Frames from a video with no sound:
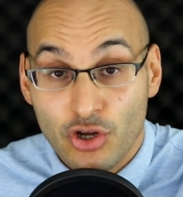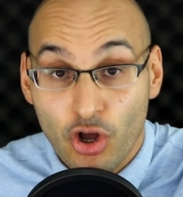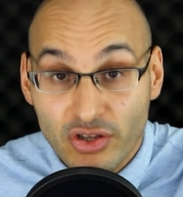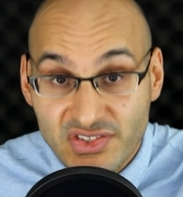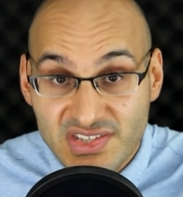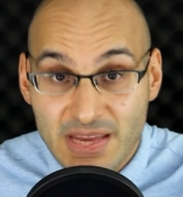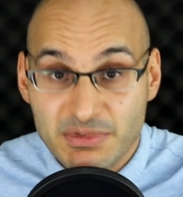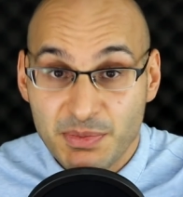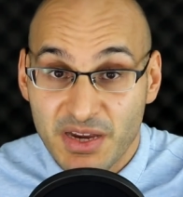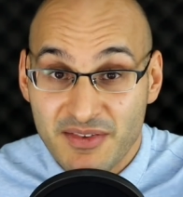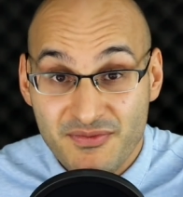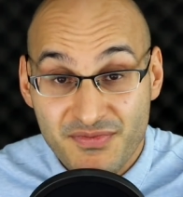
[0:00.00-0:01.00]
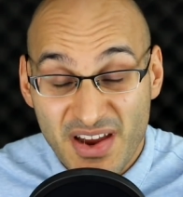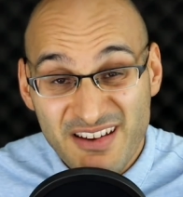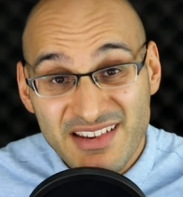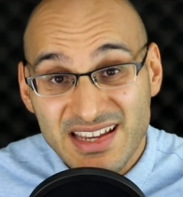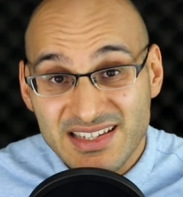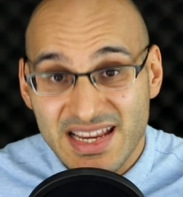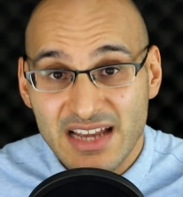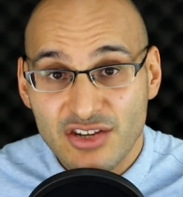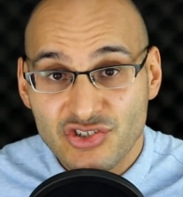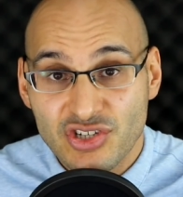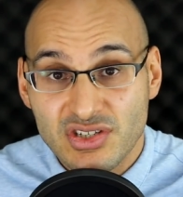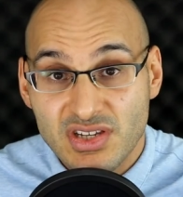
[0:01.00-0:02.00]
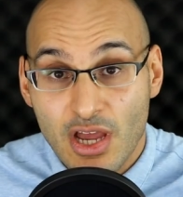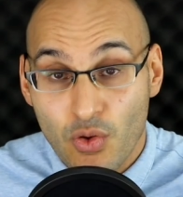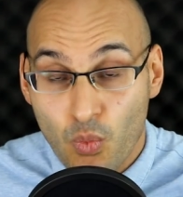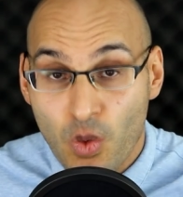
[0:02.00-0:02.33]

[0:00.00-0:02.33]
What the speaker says: concept by a very intelligent